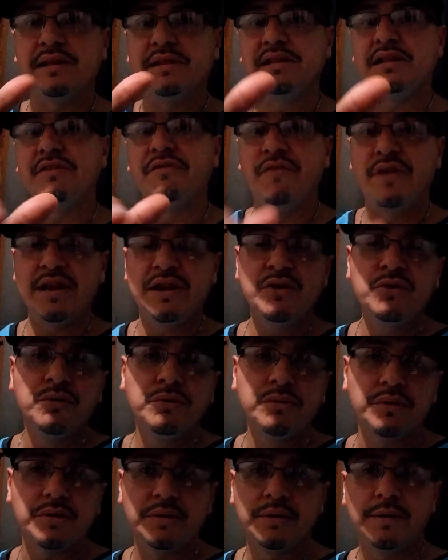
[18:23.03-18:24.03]
These
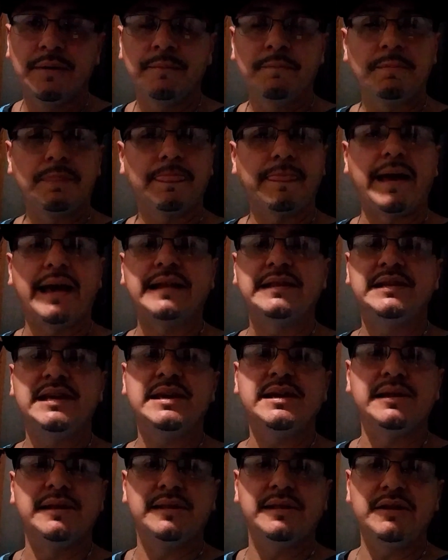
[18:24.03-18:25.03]
videos, I
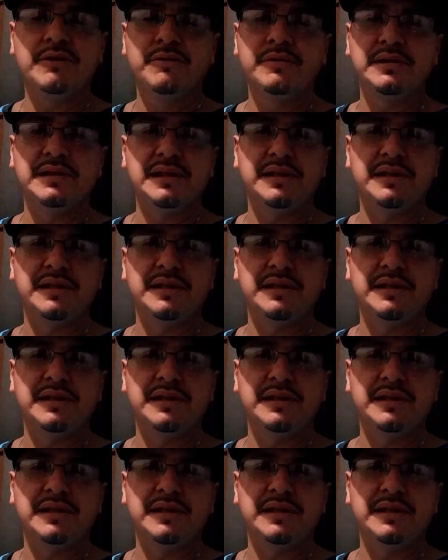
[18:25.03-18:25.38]
take it seriously.